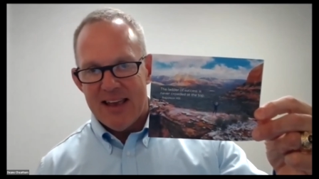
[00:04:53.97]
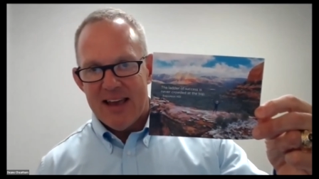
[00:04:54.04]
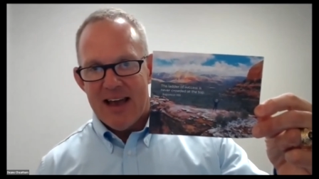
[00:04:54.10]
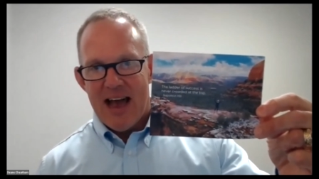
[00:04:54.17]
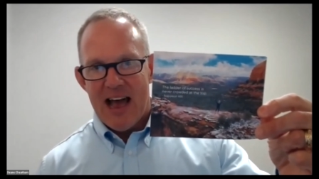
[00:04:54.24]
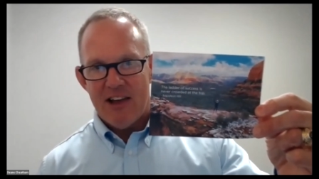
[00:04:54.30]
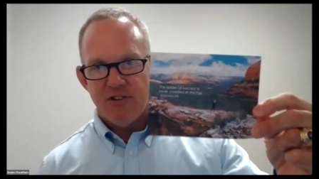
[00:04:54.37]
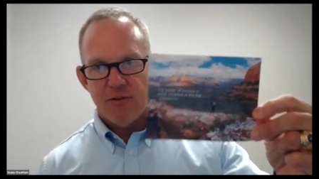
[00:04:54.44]

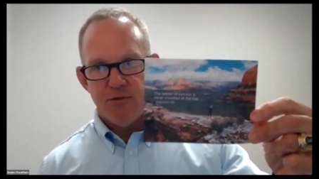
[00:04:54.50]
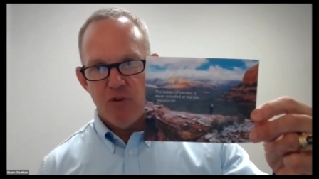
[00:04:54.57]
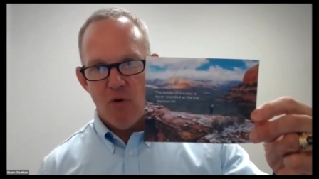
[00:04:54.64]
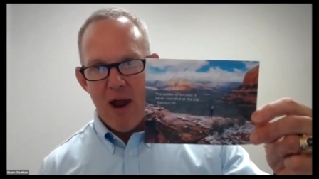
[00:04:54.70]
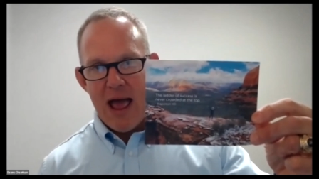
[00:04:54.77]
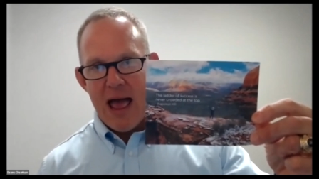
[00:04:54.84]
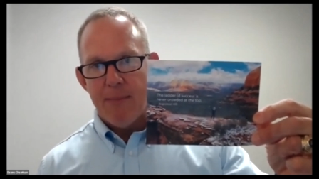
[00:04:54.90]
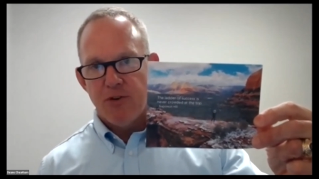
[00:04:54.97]
I
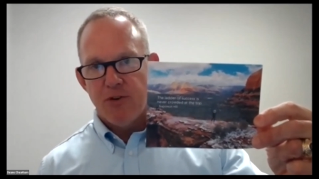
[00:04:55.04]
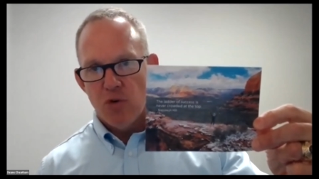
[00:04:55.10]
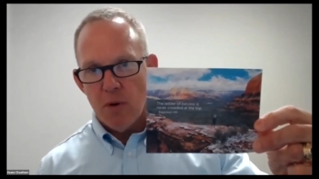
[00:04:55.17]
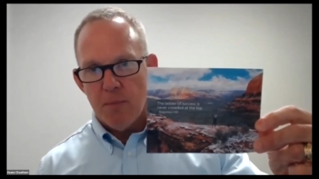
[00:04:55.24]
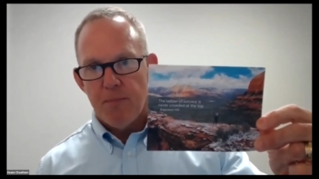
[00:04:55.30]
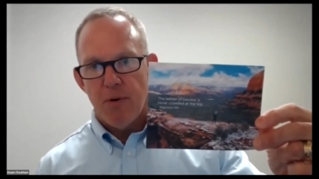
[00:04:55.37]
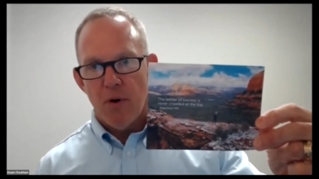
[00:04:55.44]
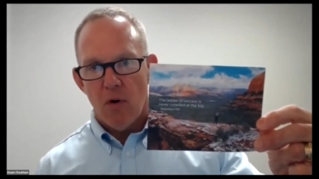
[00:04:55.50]
subscribe to a
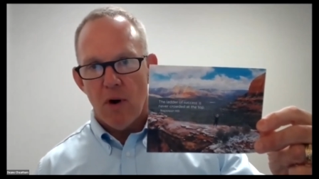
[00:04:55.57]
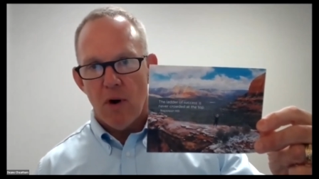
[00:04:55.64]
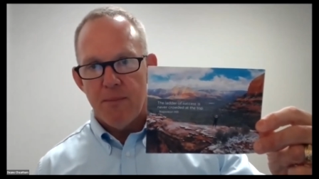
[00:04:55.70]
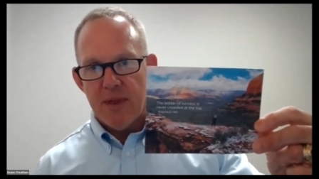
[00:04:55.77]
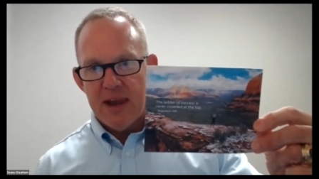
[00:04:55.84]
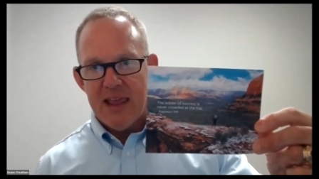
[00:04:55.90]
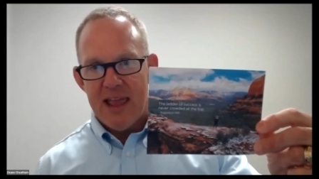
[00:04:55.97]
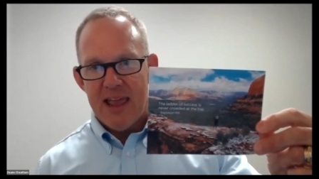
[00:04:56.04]
program that
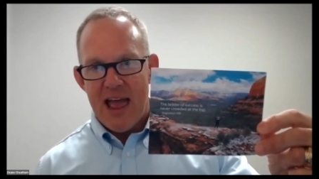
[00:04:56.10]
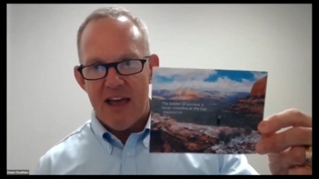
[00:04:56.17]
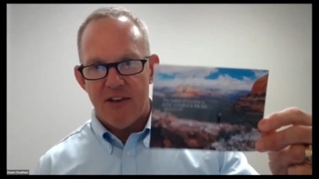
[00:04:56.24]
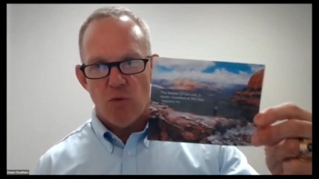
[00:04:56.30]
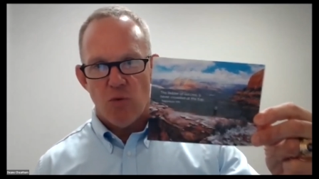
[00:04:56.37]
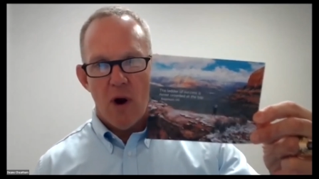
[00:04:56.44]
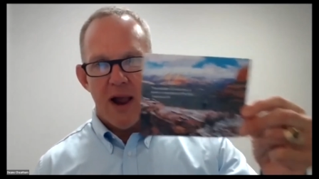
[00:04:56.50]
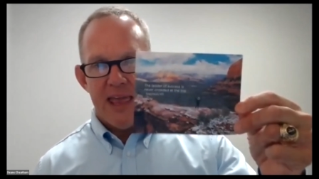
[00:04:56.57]
he has
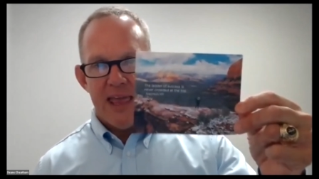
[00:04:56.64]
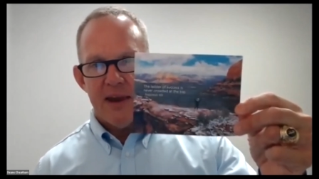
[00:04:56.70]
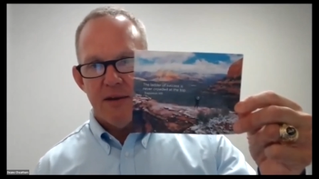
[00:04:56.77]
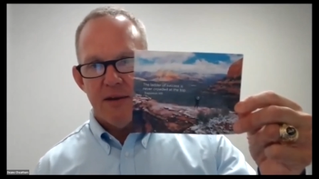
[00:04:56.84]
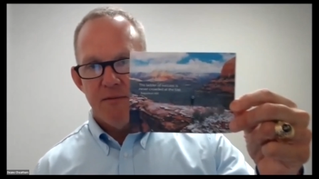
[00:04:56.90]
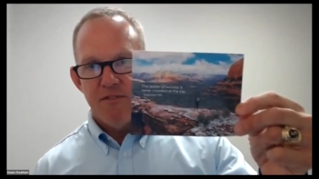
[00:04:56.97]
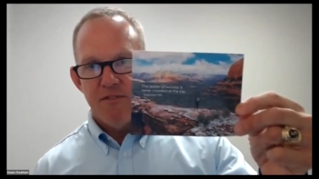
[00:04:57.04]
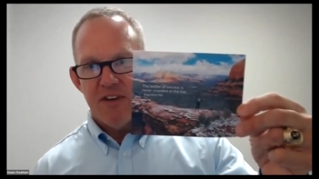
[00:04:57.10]
where I get
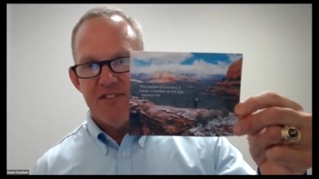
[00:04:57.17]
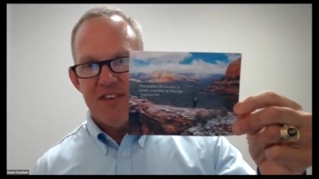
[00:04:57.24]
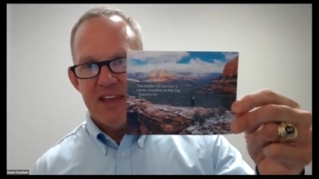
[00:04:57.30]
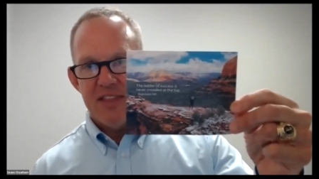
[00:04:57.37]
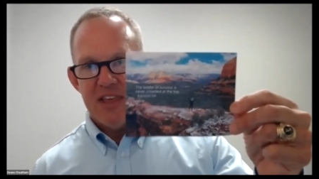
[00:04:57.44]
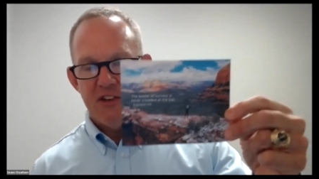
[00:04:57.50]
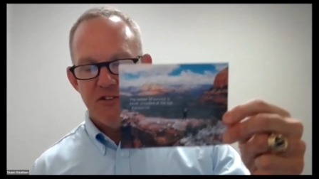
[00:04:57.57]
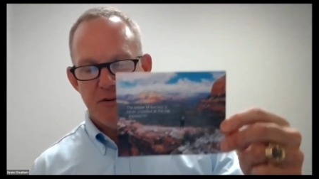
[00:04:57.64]
50 of
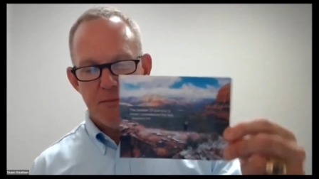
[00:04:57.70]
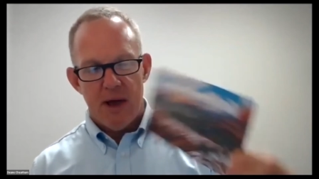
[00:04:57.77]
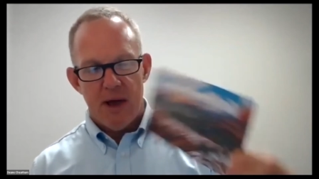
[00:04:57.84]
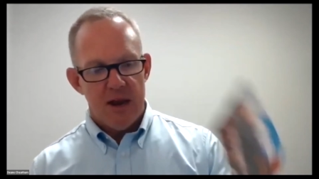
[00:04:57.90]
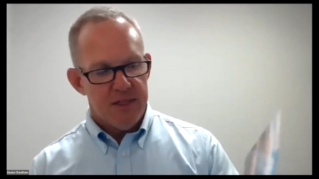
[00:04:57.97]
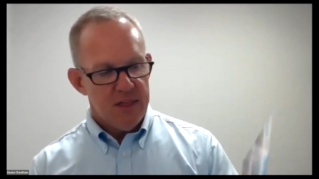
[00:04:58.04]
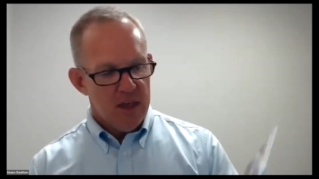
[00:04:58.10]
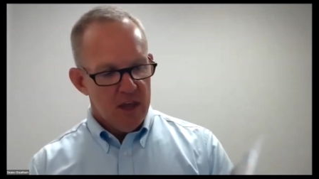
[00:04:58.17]
these a month.